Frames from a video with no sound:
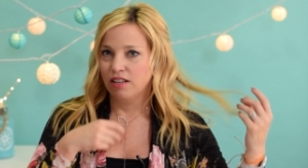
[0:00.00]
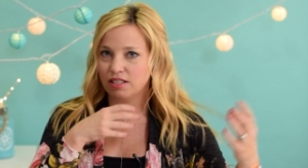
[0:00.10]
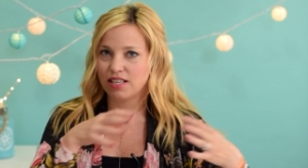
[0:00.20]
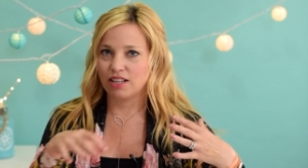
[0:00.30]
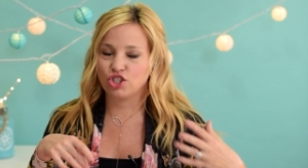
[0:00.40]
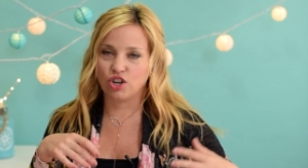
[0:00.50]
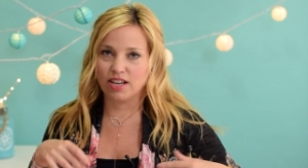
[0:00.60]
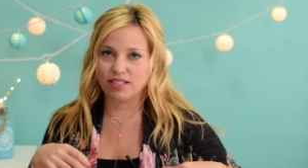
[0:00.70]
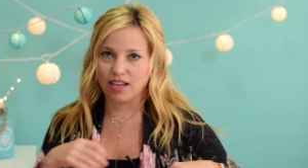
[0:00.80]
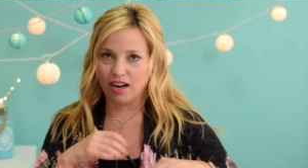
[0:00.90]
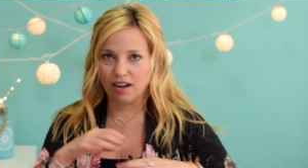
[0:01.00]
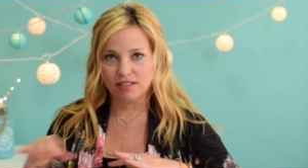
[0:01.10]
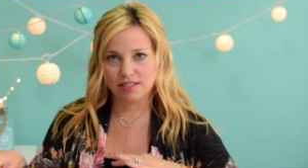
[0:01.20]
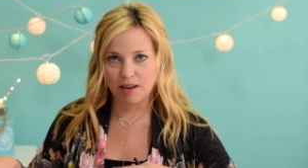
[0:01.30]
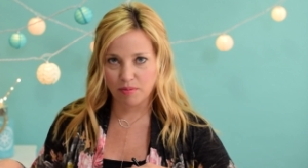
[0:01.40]
texturize the hair
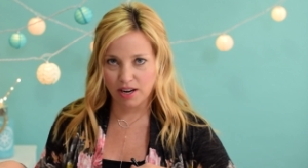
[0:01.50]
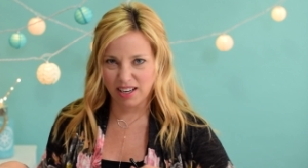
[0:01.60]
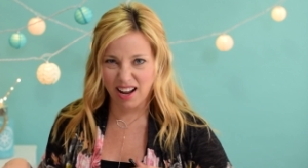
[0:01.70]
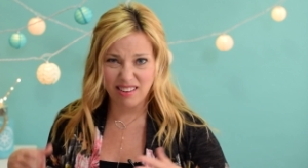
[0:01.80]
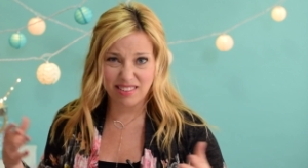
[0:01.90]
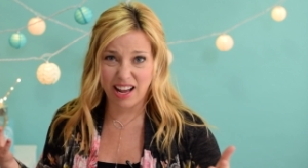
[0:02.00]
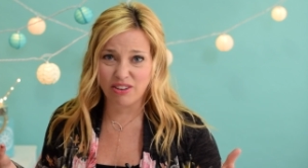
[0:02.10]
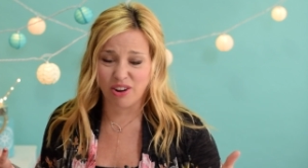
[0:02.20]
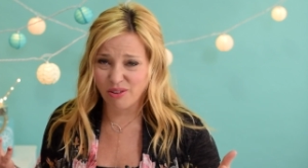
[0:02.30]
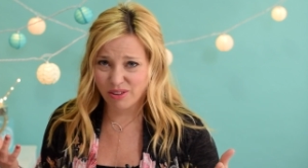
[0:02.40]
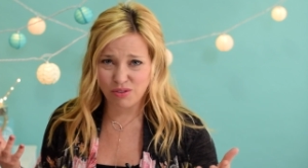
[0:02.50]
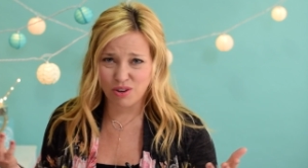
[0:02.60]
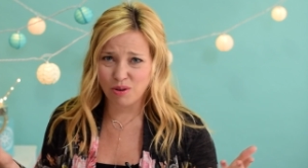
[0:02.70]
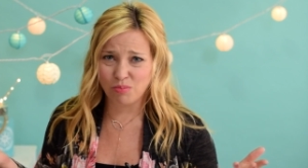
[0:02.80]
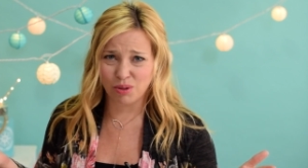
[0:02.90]
and separate it out. I don't know. If
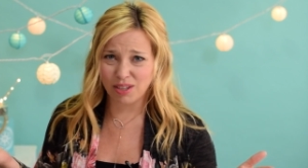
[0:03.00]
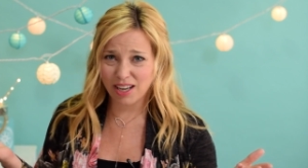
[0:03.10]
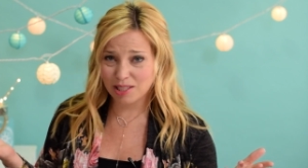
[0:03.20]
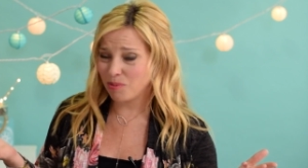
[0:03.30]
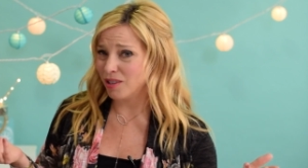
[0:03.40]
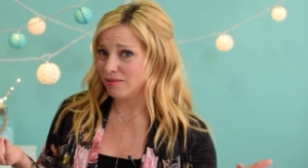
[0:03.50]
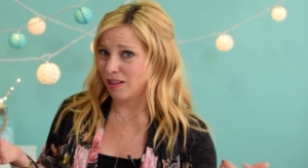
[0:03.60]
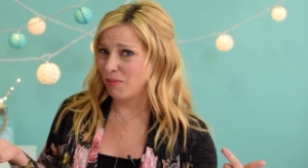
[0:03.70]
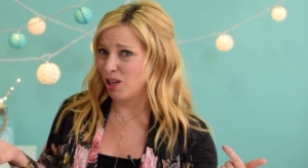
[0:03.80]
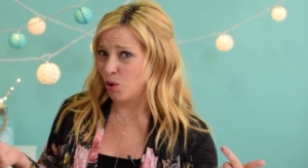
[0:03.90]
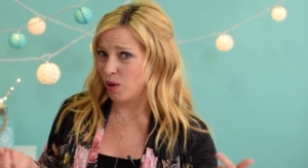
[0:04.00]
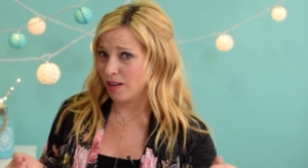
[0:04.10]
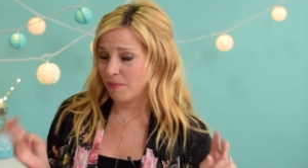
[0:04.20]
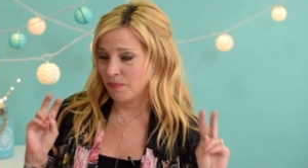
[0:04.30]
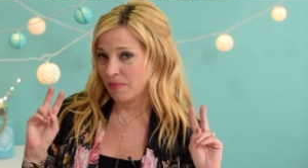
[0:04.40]
you're a beauty expert, let me know
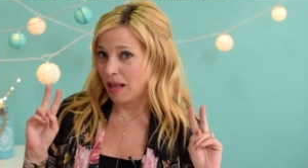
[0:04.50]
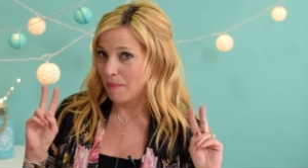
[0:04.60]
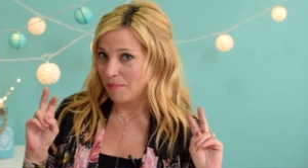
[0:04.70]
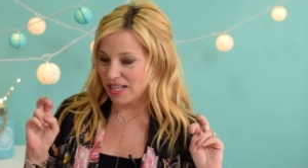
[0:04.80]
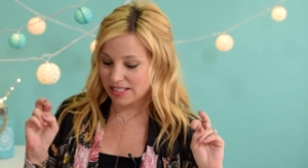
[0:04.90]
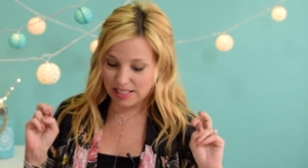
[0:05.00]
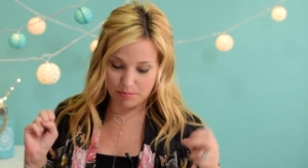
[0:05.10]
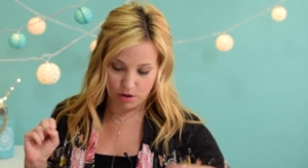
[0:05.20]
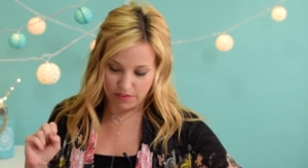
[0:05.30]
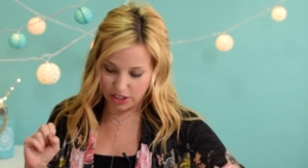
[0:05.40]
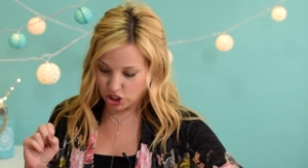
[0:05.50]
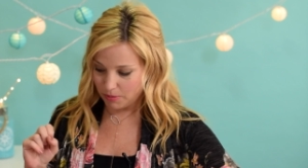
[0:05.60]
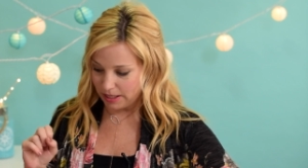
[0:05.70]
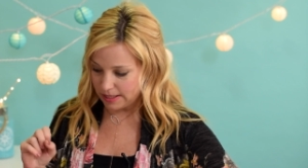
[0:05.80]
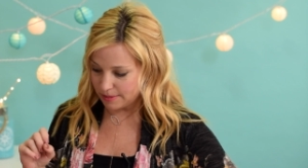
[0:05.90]
what PC perfection
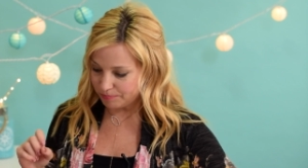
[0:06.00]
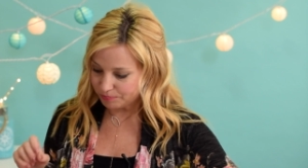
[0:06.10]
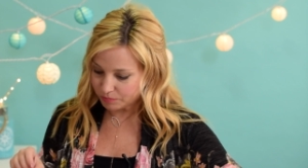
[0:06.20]
means.